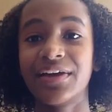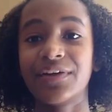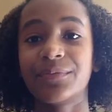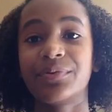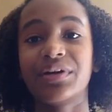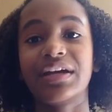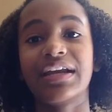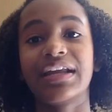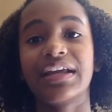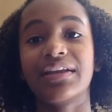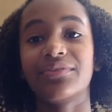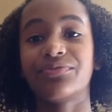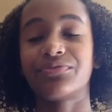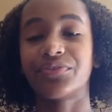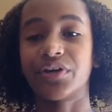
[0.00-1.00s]
put it
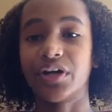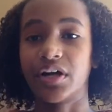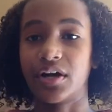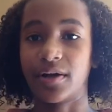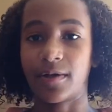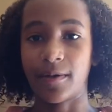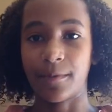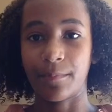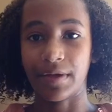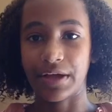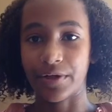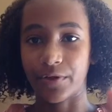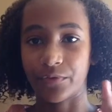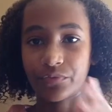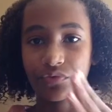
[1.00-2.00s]
in for
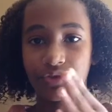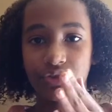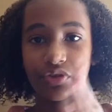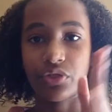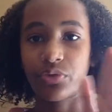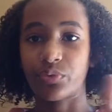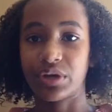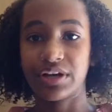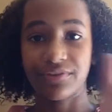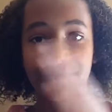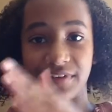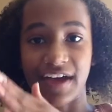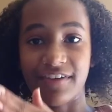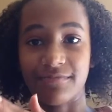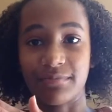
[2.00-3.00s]
about 3 to
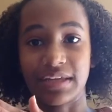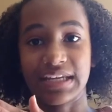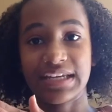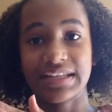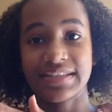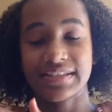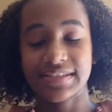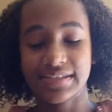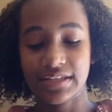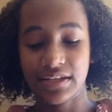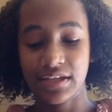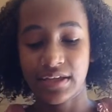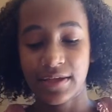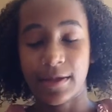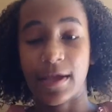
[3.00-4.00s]
5 minutes,
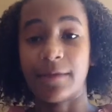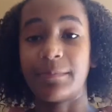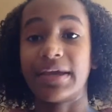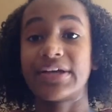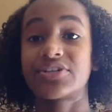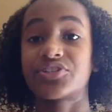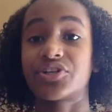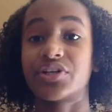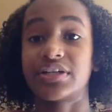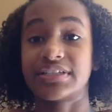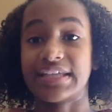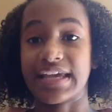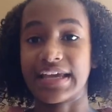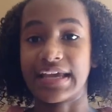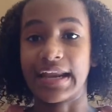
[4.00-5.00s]
and make sure to
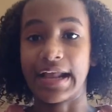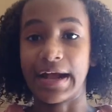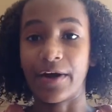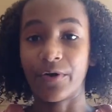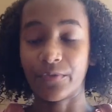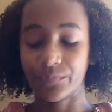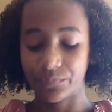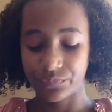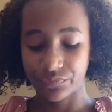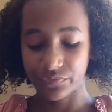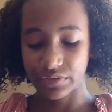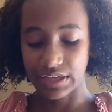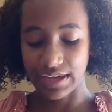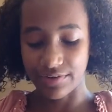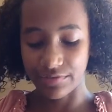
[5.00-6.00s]
take it out
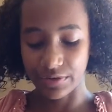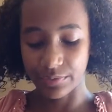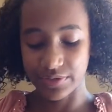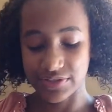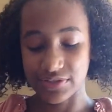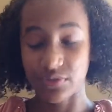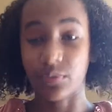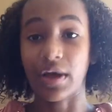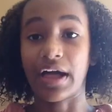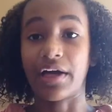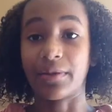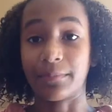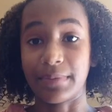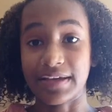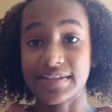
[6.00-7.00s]
every once in a while
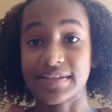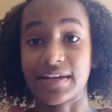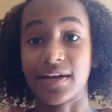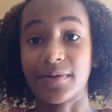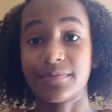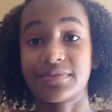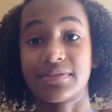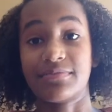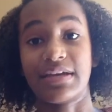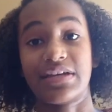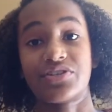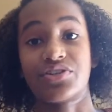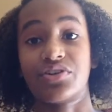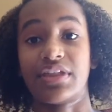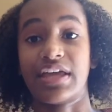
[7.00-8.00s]
and mix it up to make
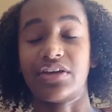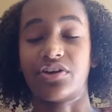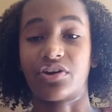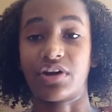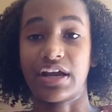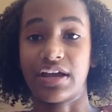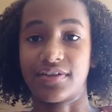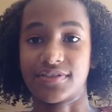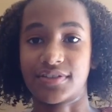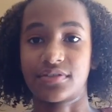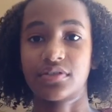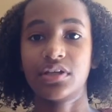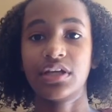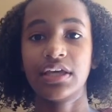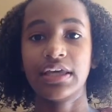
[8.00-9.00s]
sure that your crayon's
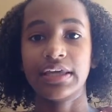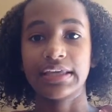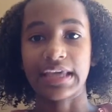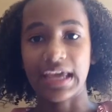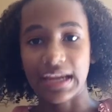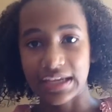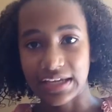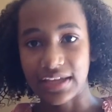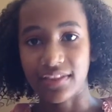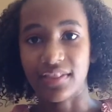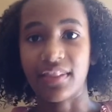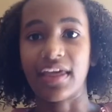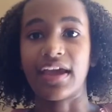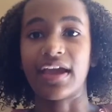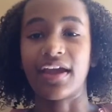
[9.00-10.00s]
getting in
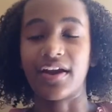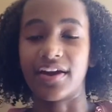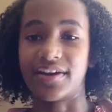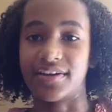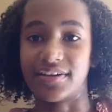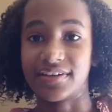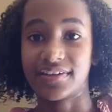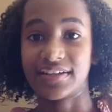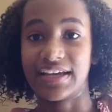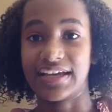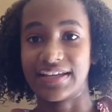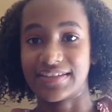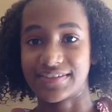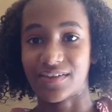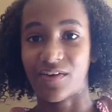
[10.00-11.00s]
there and
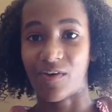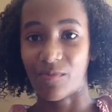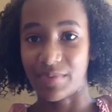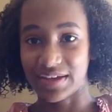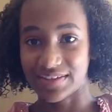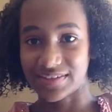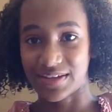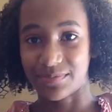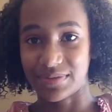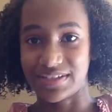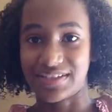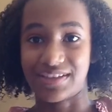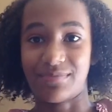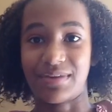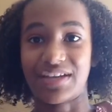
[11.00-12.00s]
is all mixed up
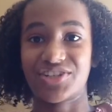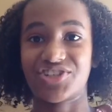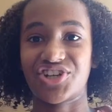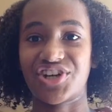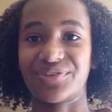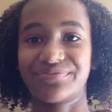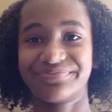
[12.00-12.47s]
into the mixture.